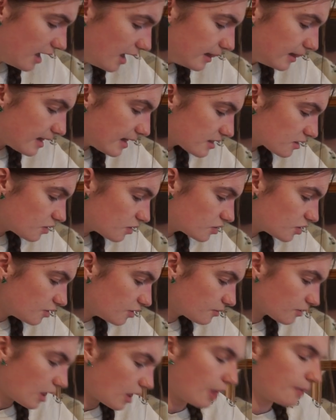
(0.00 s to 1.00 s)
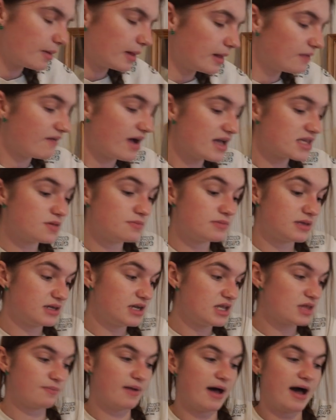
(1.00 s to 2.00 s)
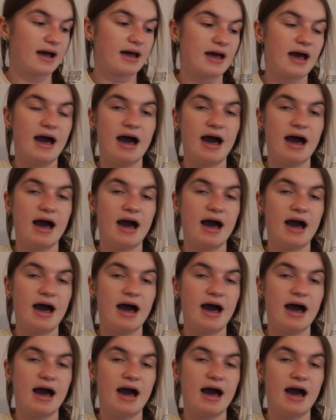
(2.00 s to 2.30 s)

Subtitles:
That's got a couple of items in this bag.